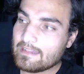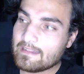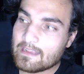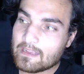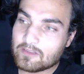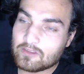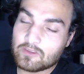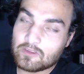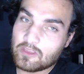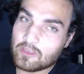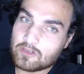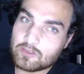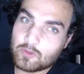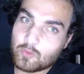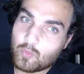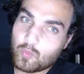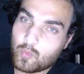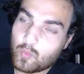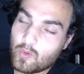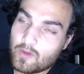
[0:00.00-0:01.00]
there
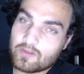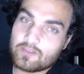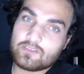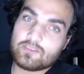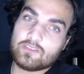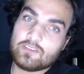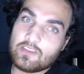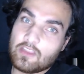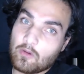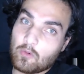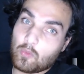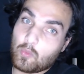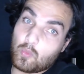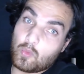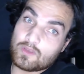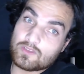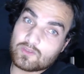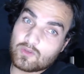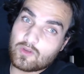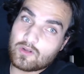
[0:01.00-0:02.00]

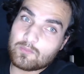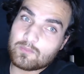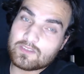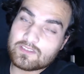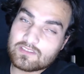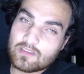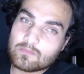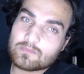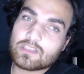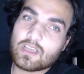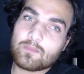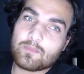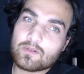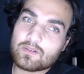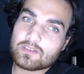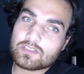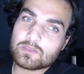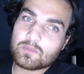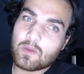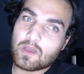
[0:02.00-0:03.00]
was going to be some type of
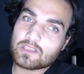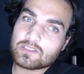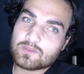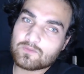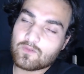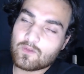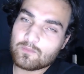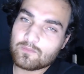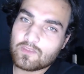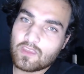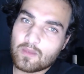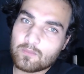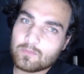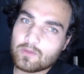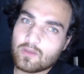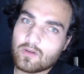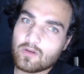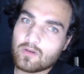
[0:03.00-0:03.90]
response from them.